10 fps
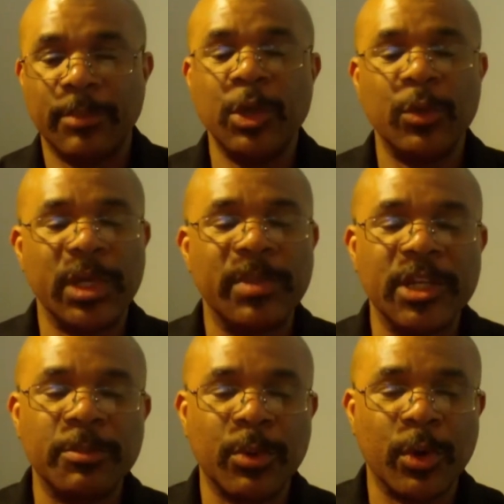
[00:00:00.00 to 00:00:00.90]

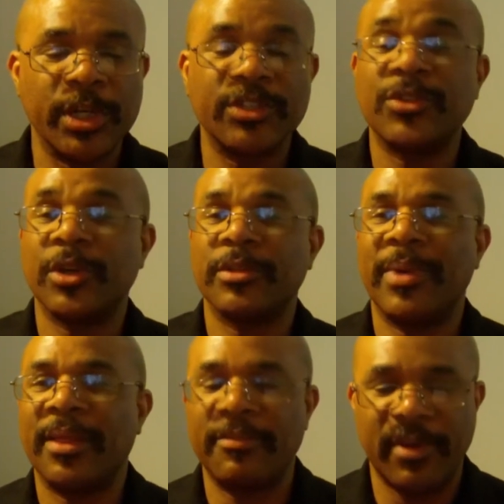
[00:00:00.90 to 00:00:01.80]
W.E.B. Du Bois talked
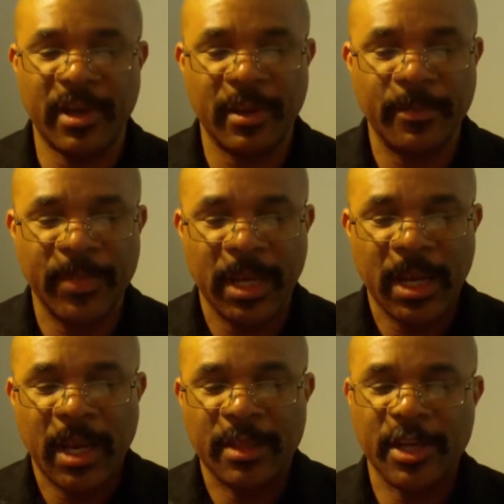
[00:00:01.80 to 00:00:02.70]
about the veil.
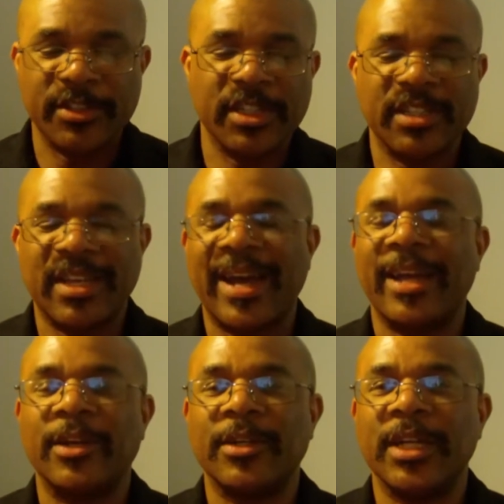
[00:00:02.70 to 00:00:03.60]
And there's an
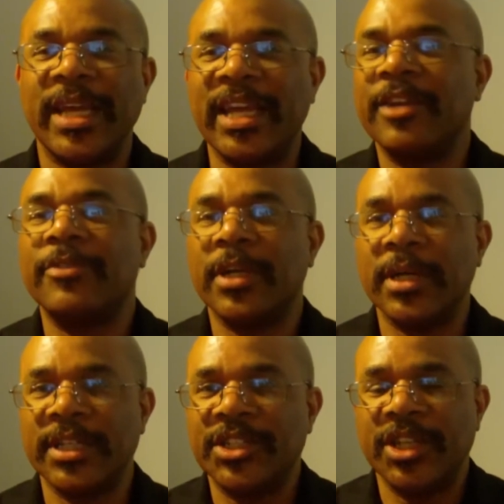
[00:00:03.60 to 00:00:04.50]
entire
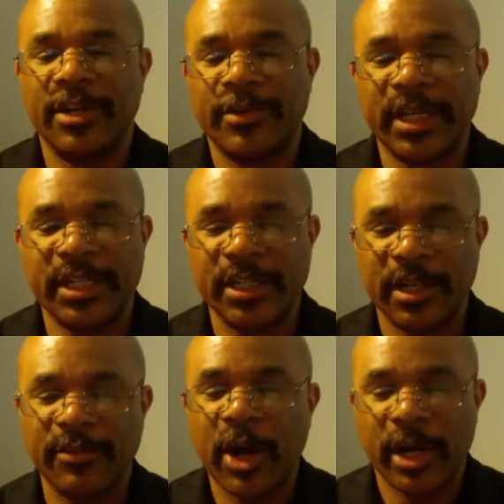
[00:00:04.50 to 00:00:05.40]
era and
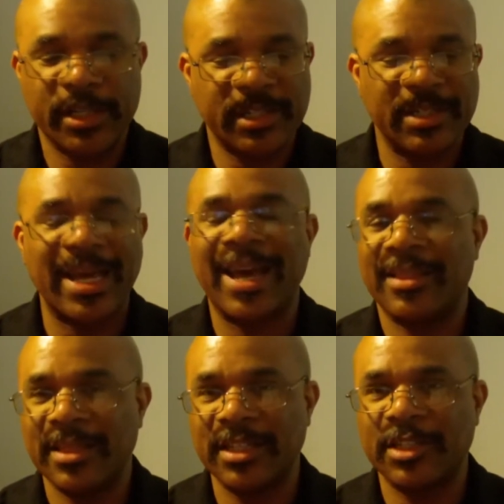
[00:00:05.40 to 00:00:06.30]
generation of artists and
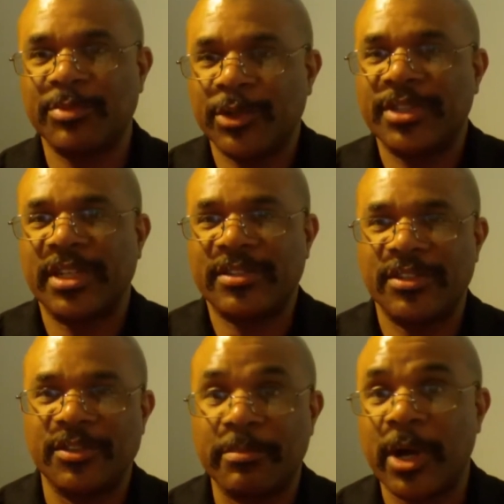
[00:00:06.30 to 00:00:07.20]
athletes,
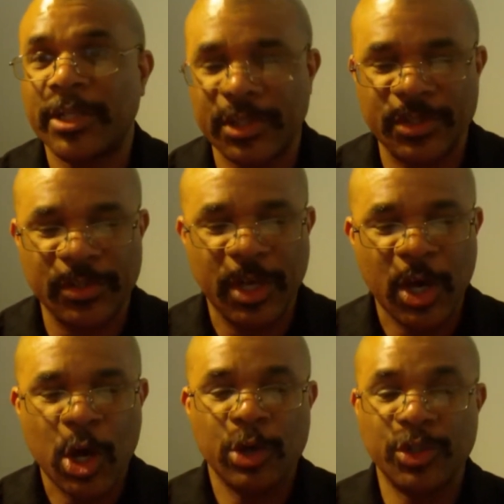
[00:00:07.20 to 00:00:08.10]
protesters and marchers
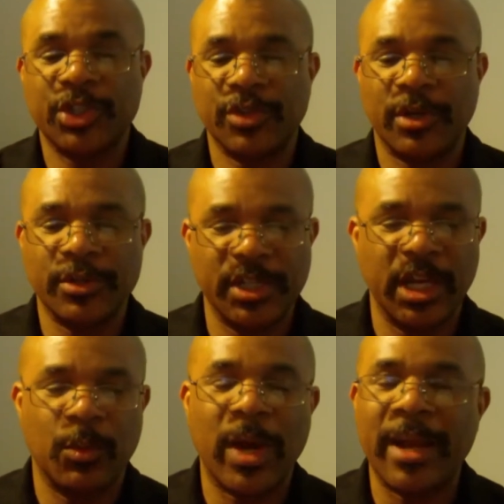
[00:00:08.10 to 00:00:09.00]
who struggle to
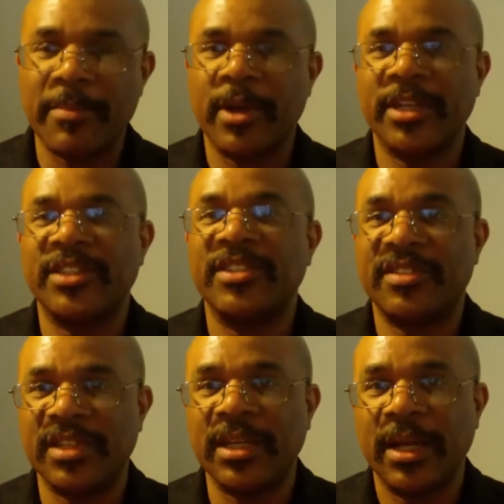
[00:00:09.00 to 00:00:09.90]
get white America to
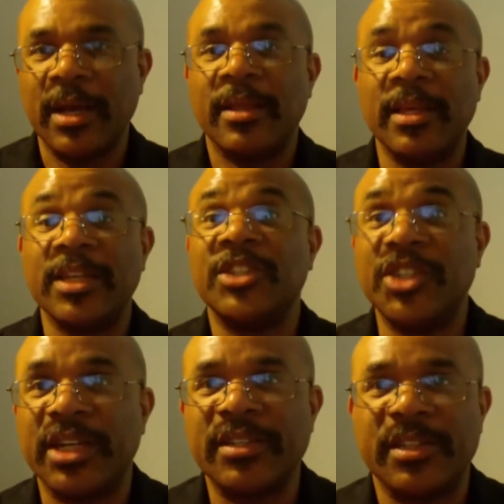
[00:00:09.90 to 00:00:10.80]
see the
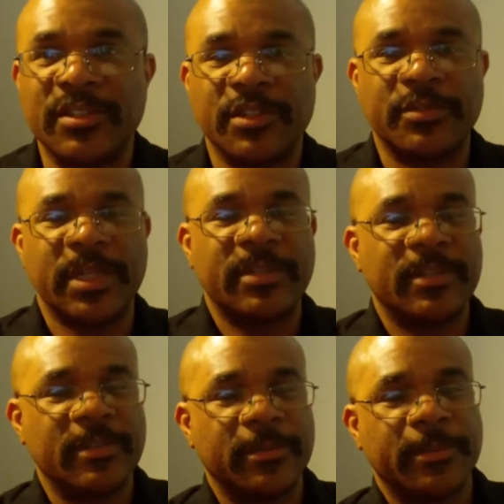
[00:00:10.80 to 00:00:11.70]
injustice of
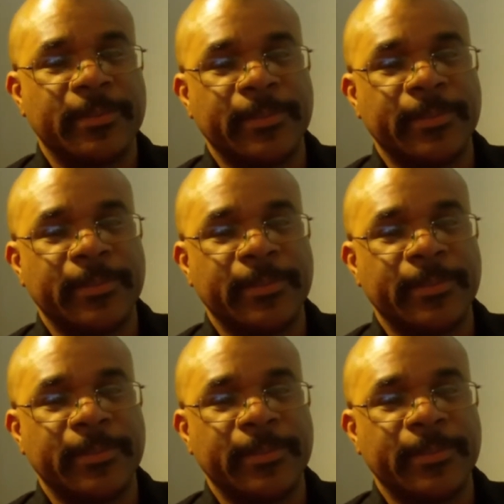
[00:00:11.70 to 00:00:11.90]
racism.